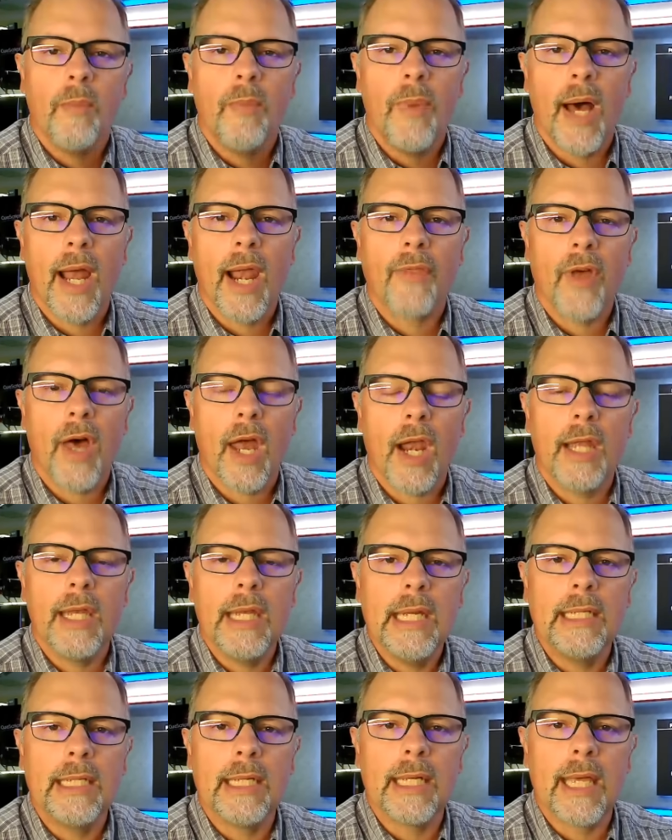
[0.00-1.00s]
but I thought I
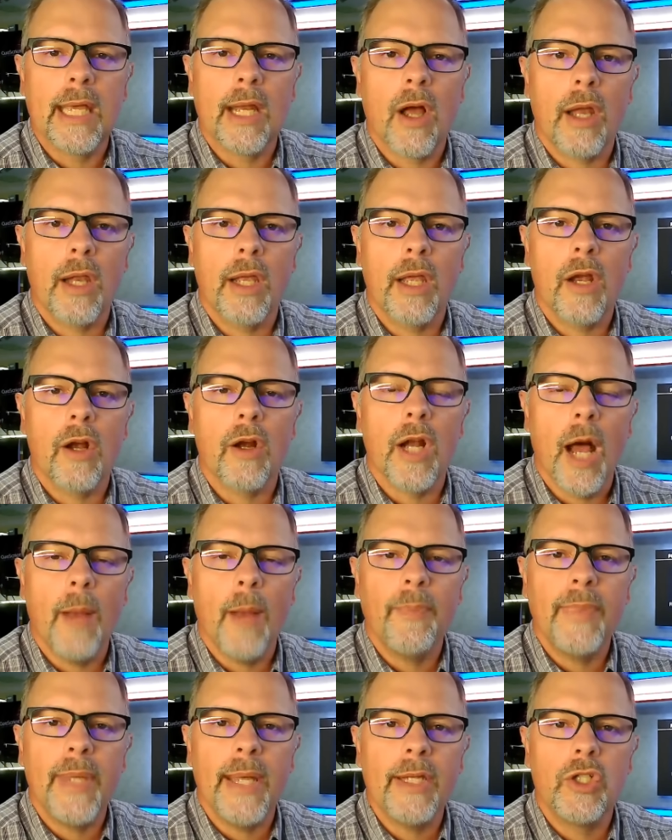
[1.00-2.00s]
needed to get on here and
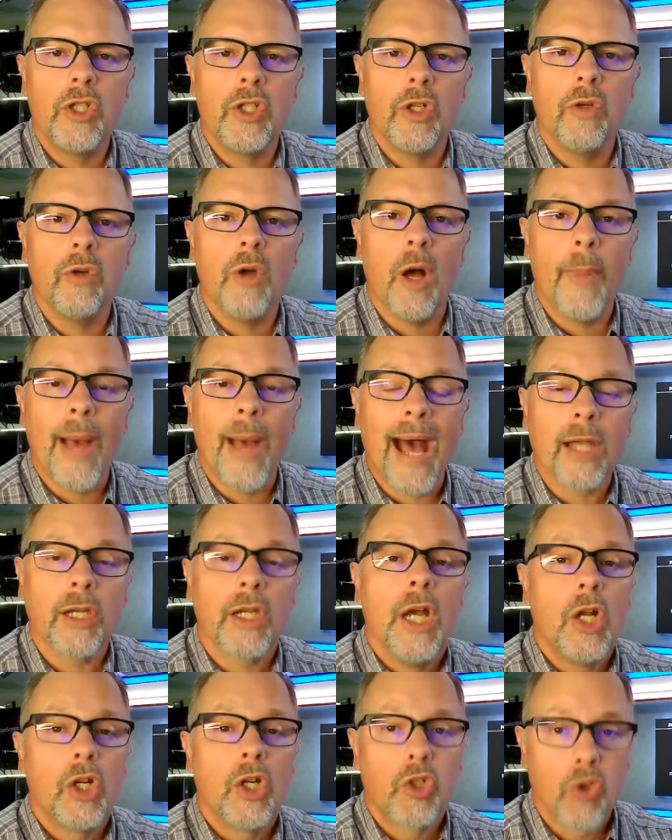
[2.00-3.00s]
update you about
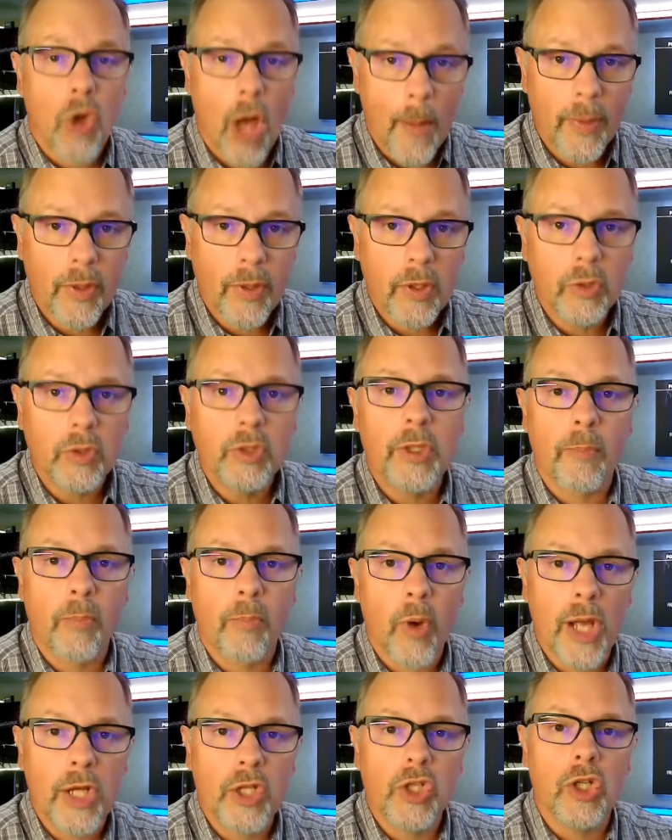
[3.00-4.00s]
Tropical
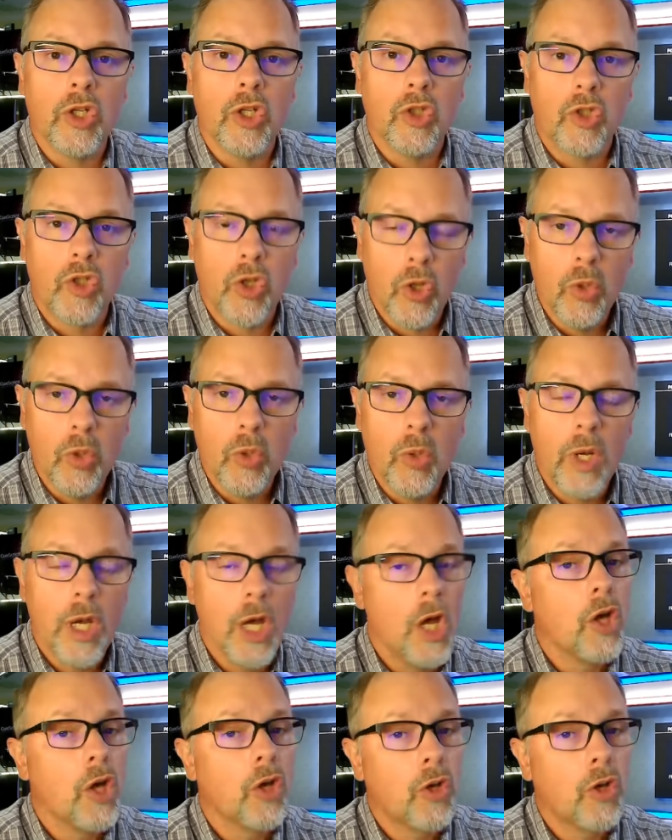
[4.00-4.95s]
Depression 2.